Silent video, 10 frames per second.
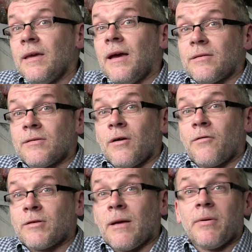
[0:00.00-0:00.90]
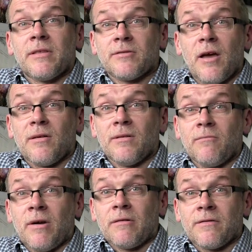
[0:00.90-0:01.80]
Yeah, so for example, the sun,
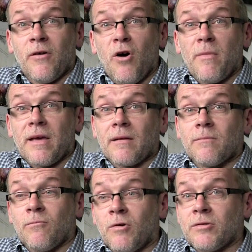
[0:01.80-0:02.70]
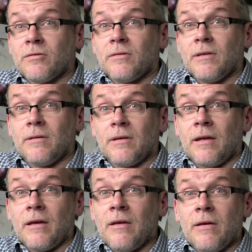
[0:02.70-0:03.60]
when it was forming, wasn't,
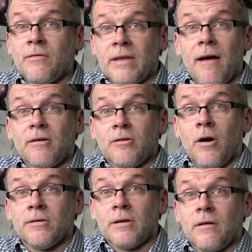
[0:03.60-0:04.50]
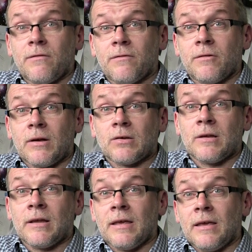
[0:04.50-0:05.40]
even now it's not hot enough to
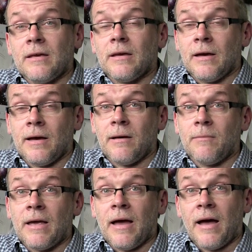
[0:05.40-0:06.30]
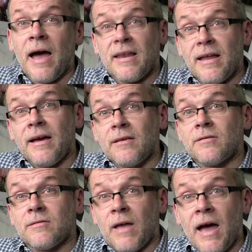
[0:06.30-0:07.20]
actually um,
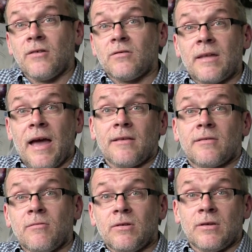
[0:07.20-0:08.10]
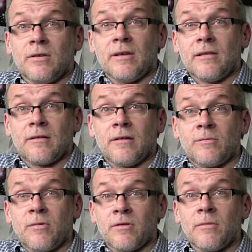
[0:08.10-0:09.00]
ionize the hydrogen gas, which is in its
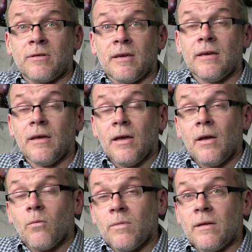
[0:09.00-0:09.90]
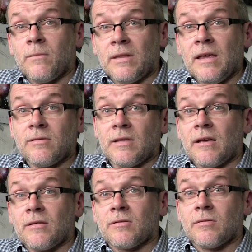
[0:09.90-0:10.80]
close proximity. The, but these
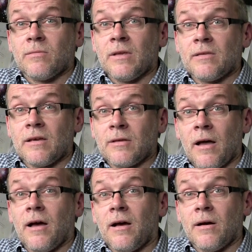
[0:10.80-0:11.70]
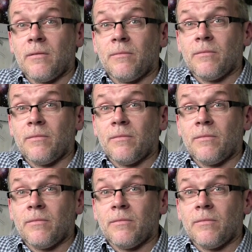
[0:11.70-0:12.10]
things, these things are